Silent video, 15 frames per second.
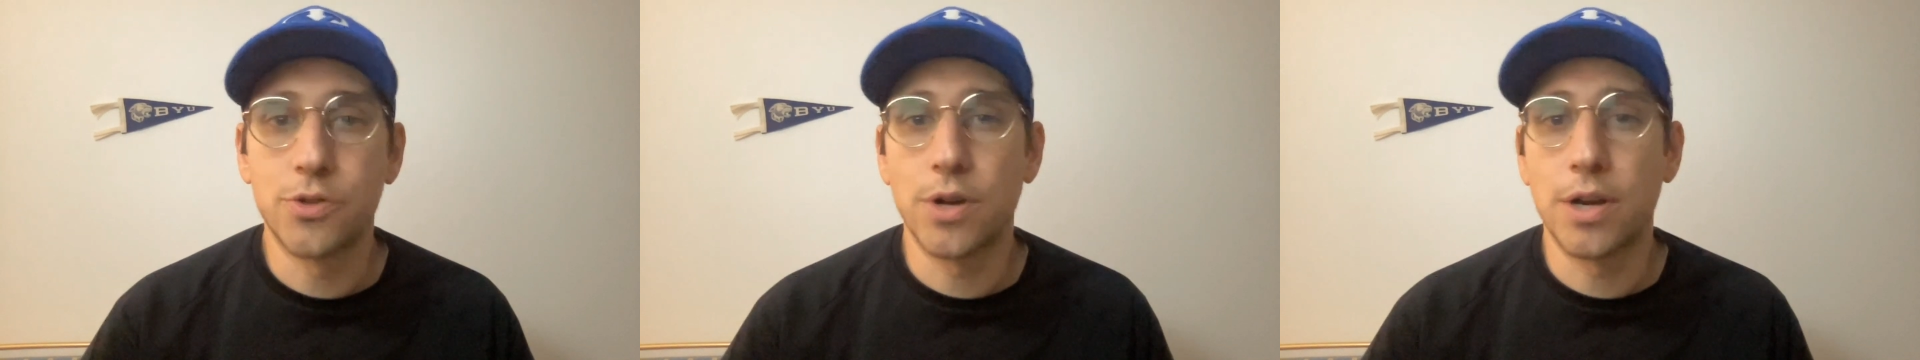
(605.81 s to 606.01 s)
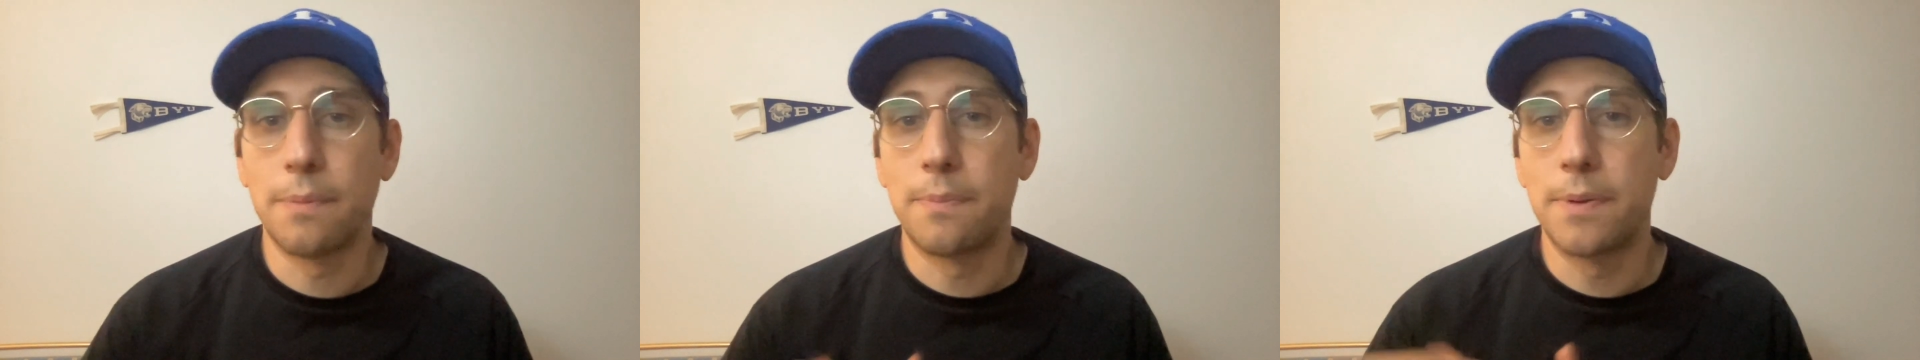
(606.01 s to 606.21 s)

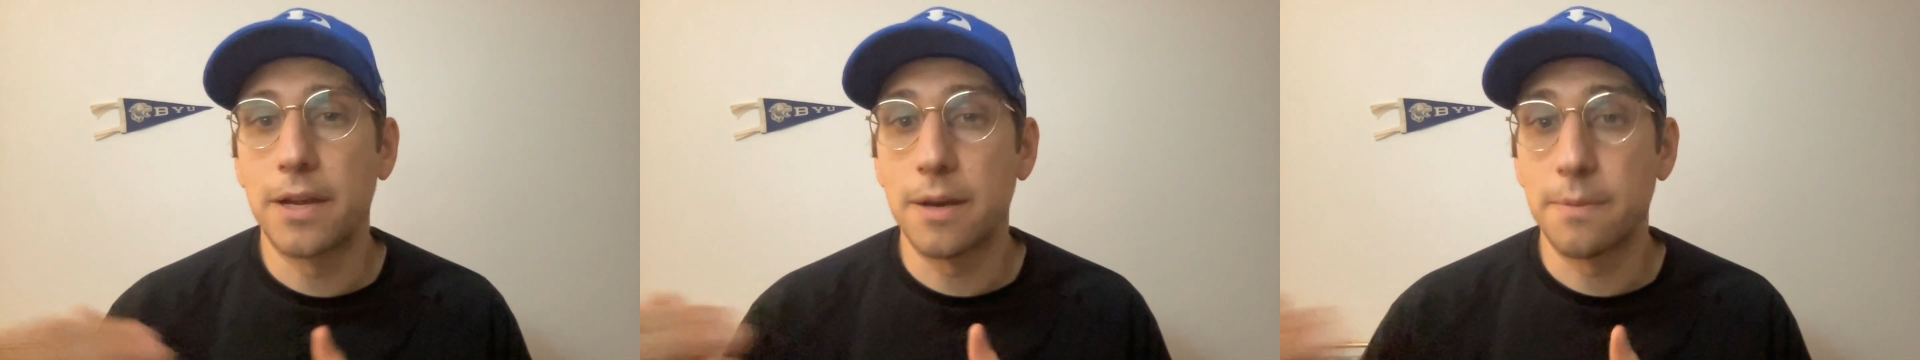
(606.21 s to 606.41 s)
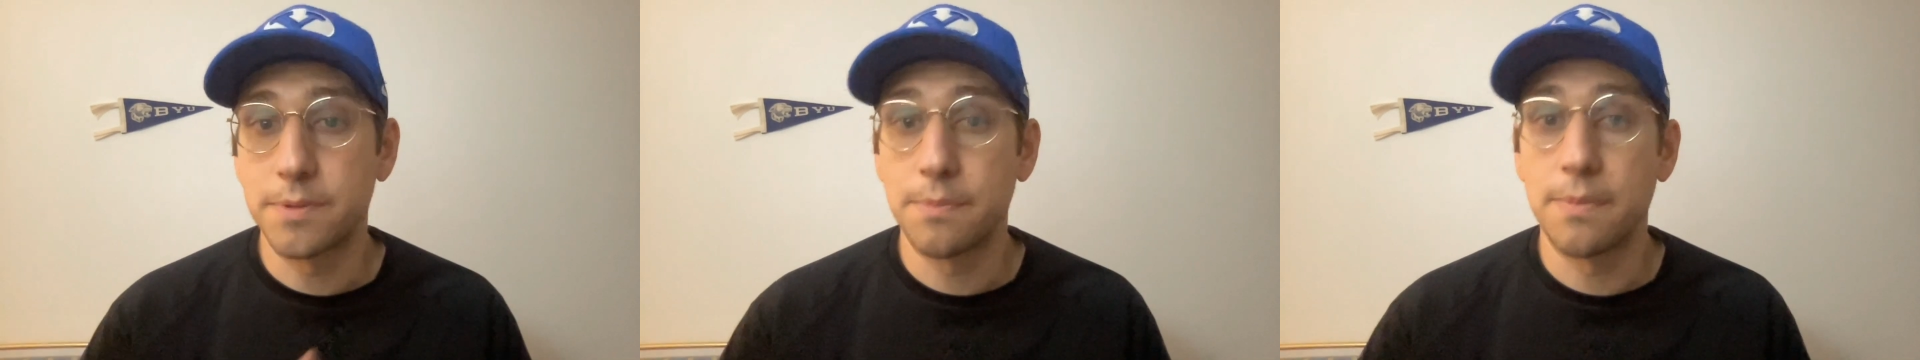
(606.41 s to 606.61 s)
try to
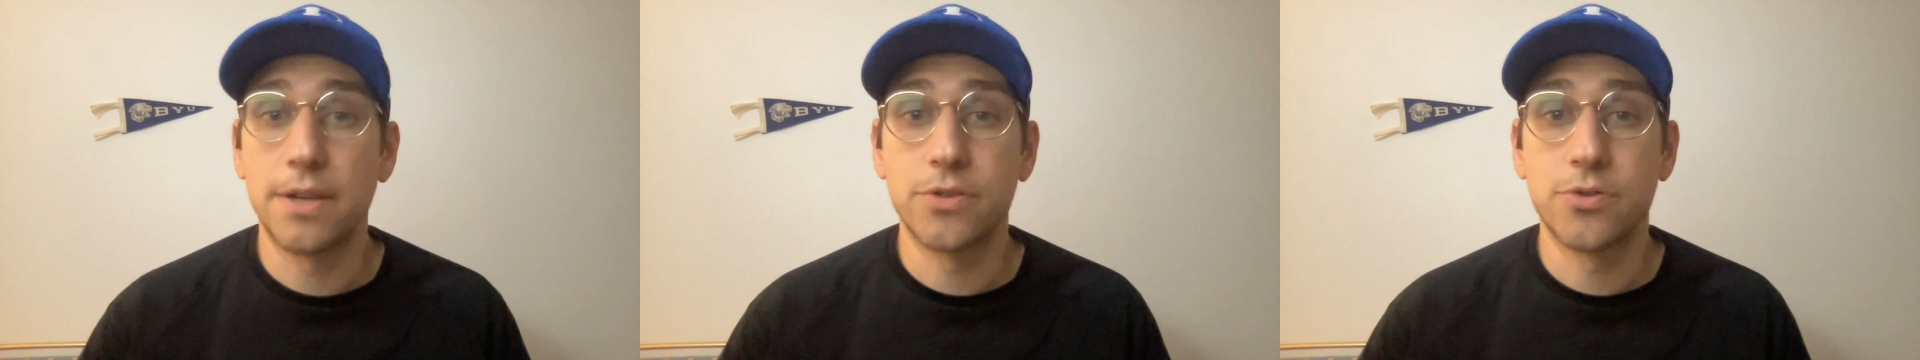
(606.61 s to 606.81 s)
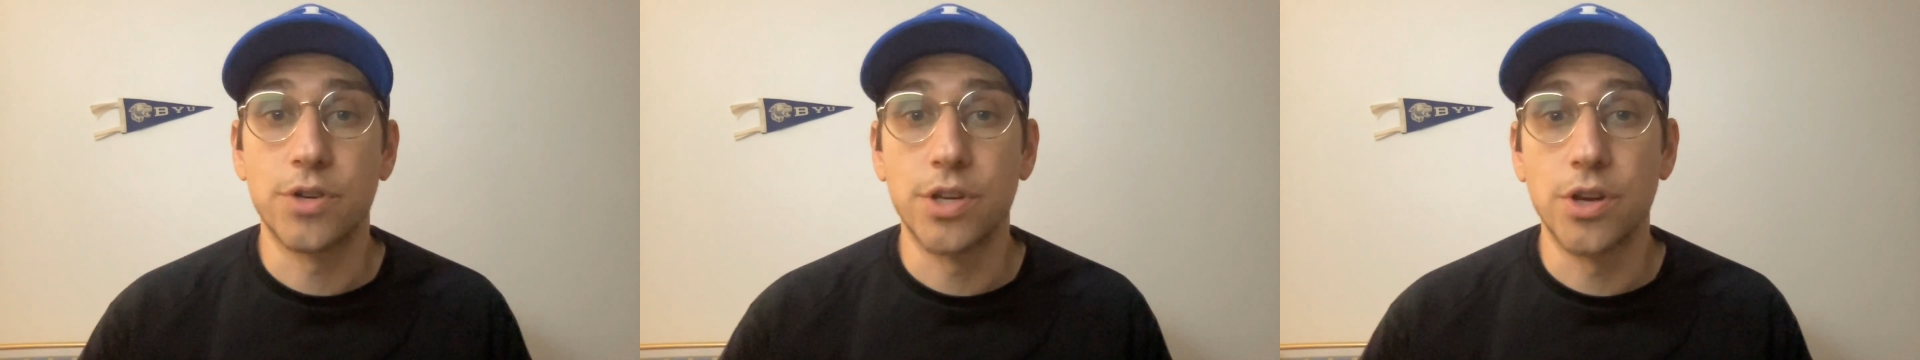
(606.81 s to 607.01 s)
pick up some
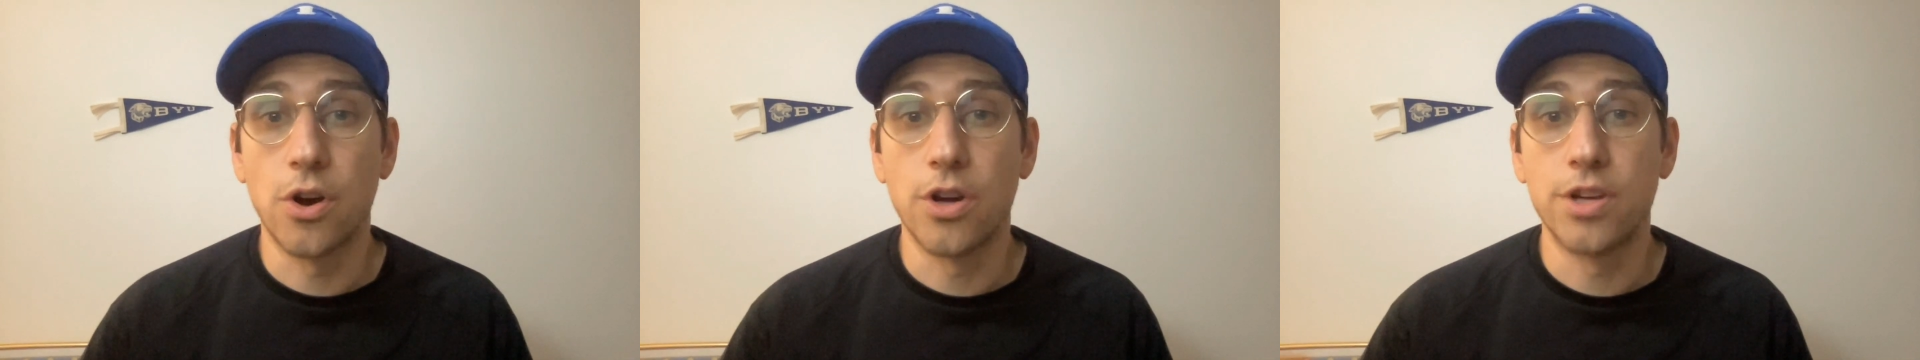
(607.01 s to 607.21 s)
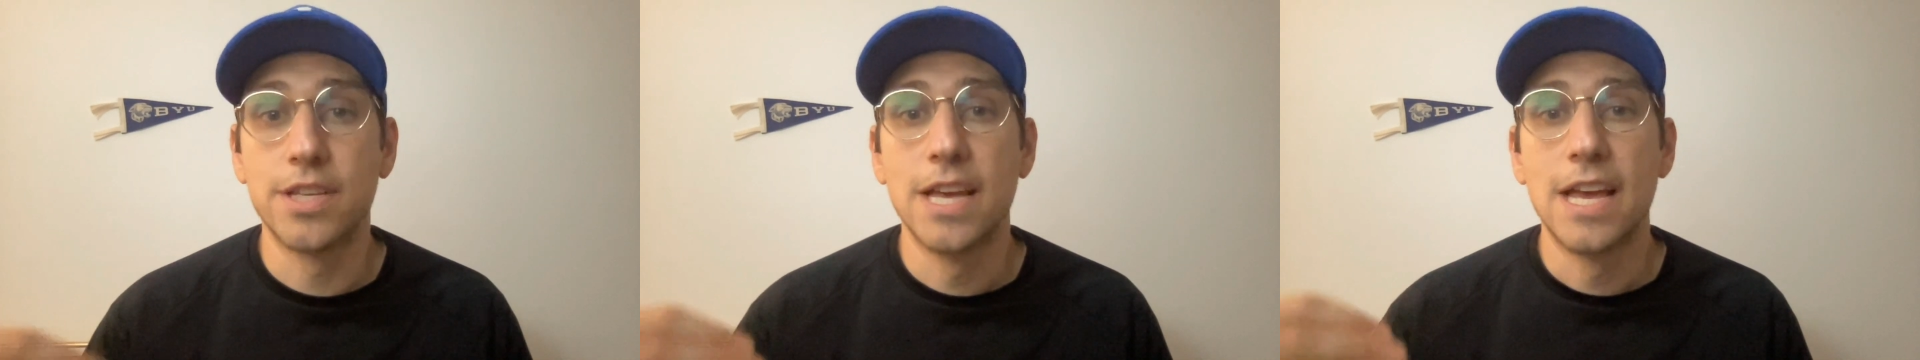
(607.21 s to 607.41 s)
extra
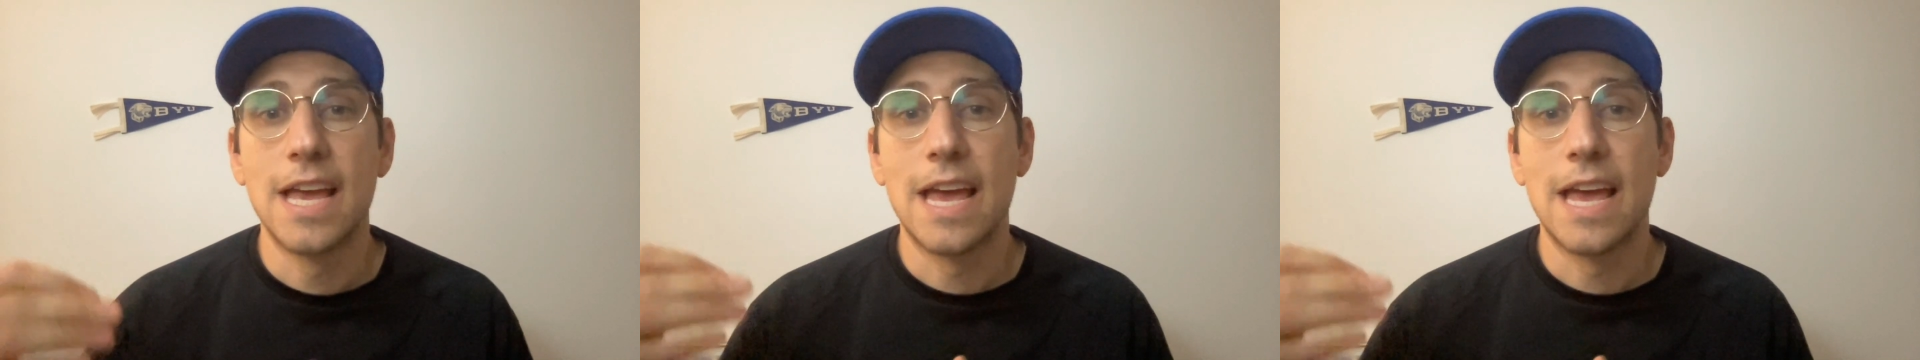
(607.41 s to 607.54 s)
yards